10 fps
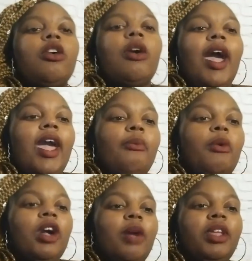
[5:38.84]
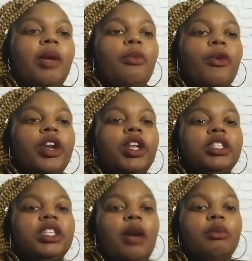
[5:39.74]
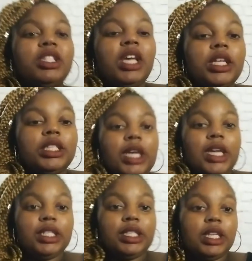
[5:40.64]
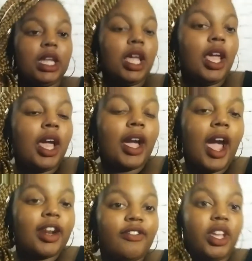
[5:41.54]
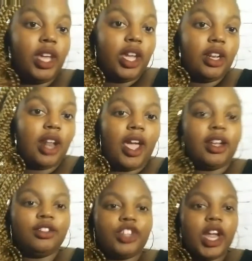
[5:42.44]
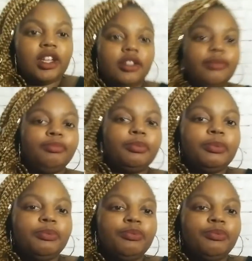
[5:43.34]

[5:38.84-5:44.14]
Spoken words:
So I had woke up that morning, said I would take a test, kind of again like trying to